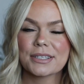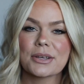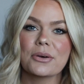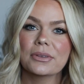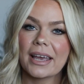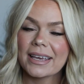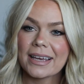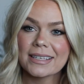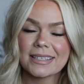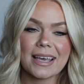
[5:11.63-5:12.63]
so like
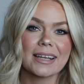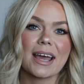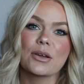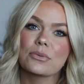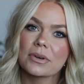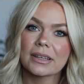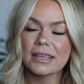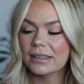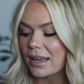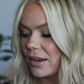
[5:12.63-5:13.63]
I said, I
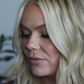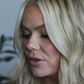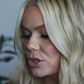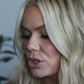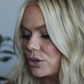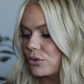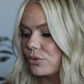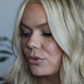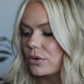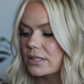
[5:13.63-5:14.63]
really love
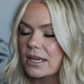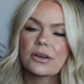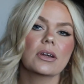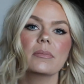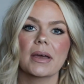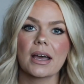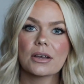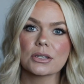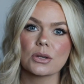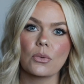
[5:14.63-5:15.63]
to decorate my
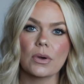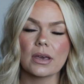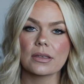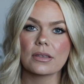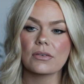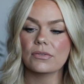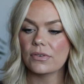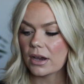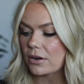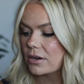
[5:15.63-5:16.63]
house with
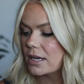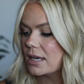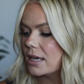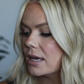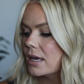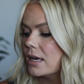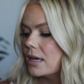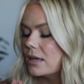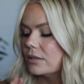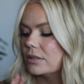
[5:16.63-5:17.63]
very
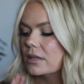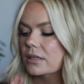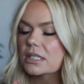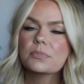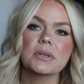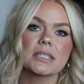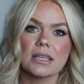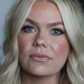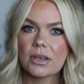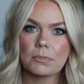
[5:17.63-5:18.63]

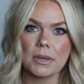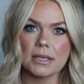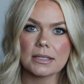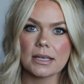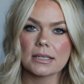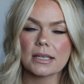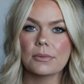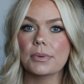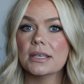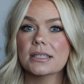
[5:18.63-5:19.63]
specific pieces,
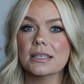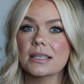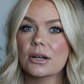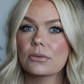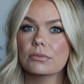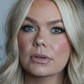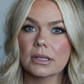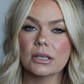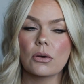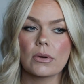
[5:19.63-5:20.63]
and pieces that are
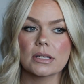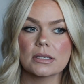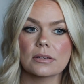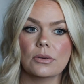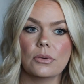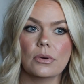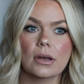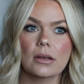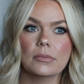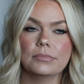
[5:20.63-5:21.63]
really going to
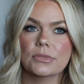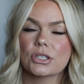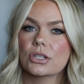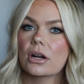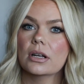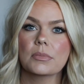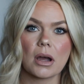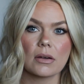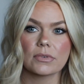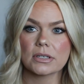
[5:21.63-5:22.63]
start up
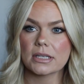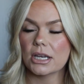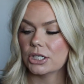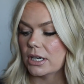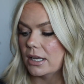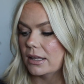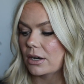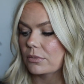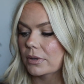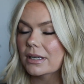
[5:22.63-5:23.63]
conversation, that
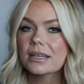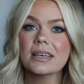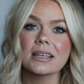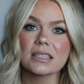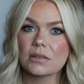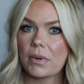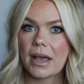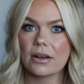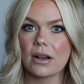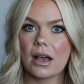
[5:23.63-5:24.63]
are really going to
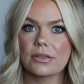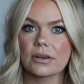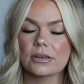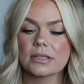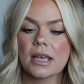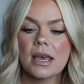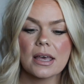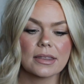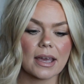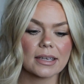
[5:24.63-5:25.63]
inspire others,
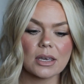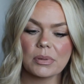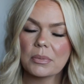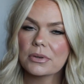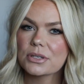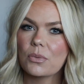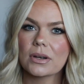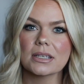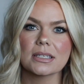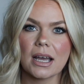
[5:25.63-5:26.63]
that get people to
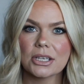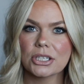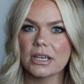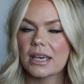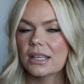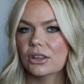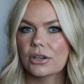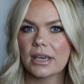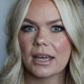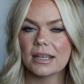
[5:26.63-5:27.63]
want to touch it and
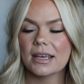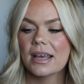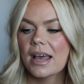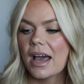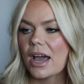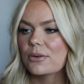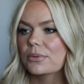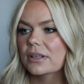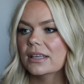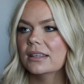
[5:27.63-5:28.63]
look at it. I
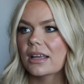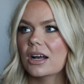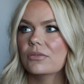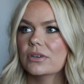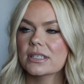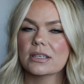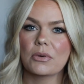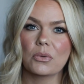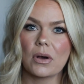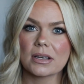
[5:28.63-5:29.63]
really love when
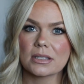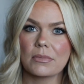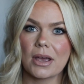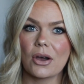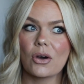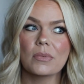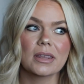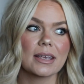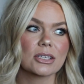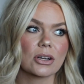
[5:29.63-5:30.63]
someone walks in my home
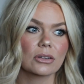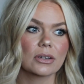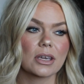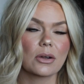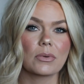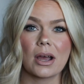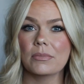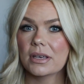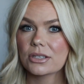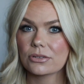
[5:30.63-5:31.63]
and they start looking around
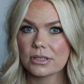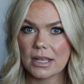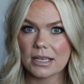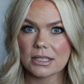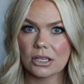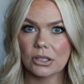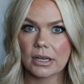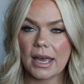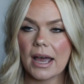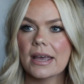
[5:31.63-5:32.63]
because there's things to
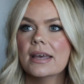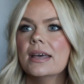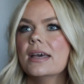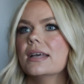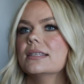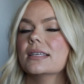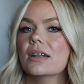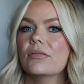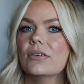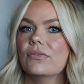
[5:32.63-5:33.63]
look at instead
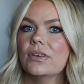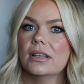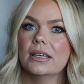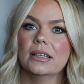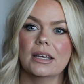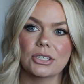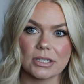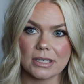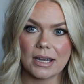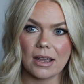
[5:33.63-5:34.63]
of it feeling like
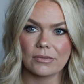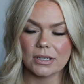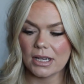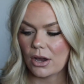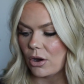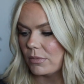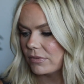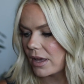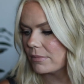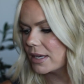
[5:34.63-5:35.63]
just an everyday home, if
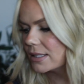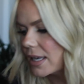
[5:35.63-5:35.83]
that makes